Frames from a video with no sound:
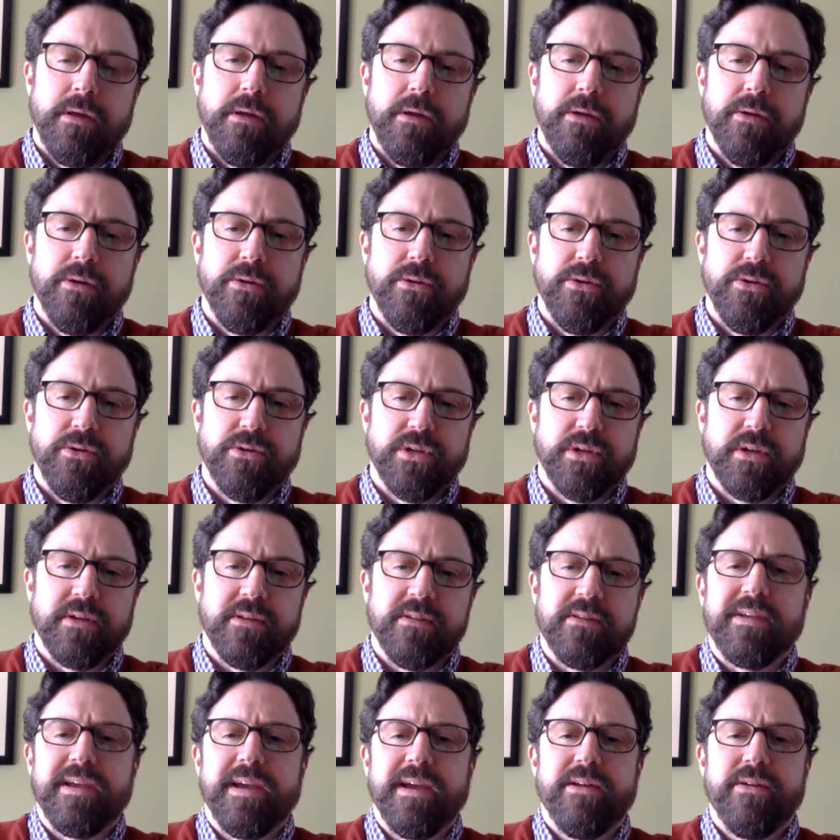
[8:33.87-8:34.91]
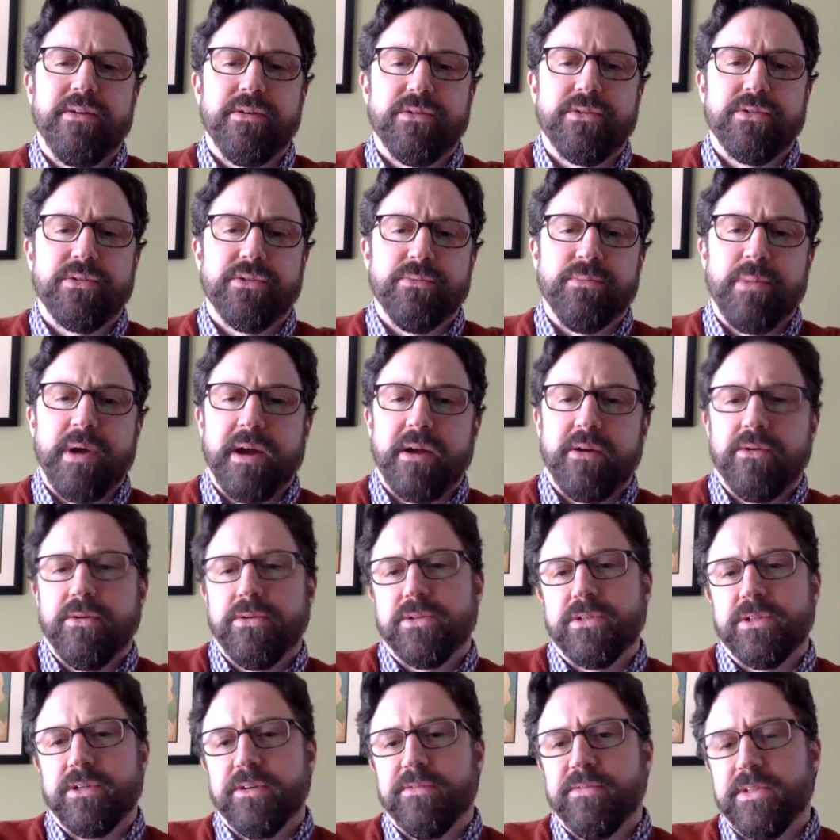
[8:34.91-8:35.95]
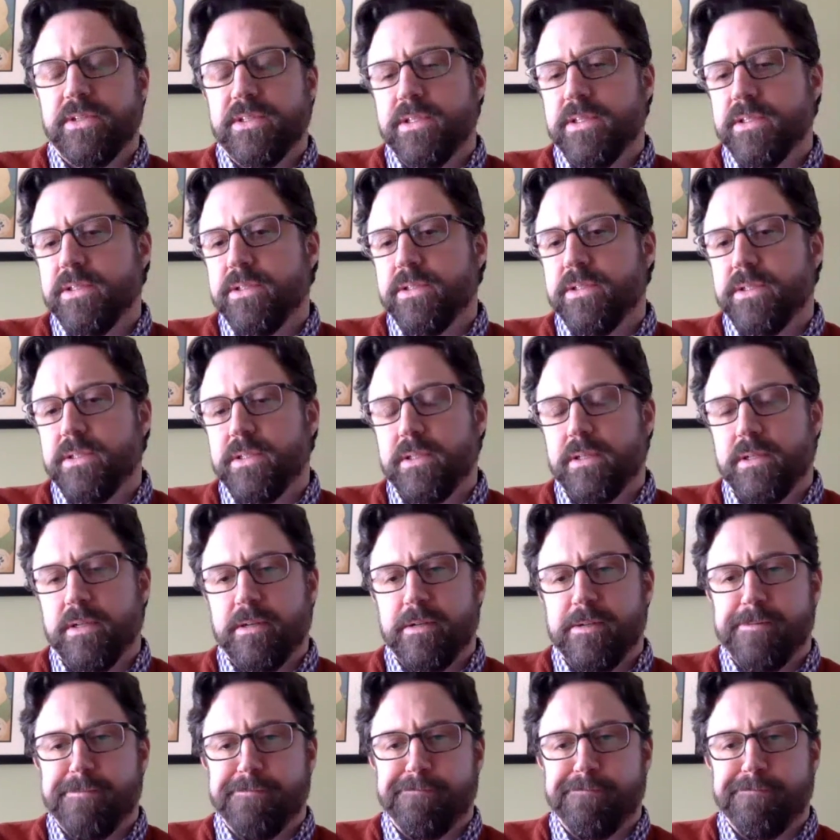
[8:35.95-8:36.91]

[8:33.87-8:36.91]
using containers or microservices